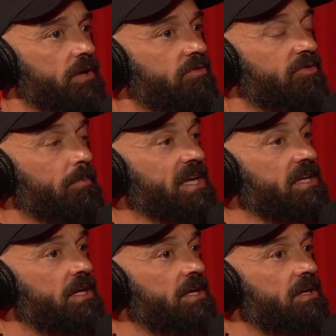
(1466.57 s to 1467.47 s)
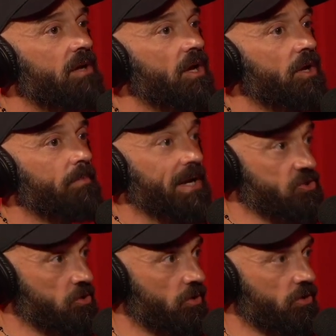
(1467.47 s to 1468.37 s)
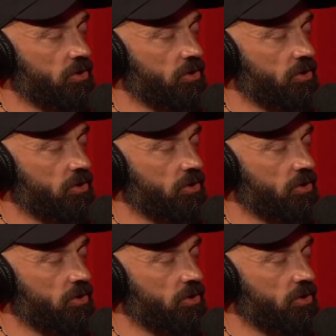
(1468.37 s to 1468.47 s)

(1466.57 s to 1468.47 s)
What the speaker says: And for me, as you know,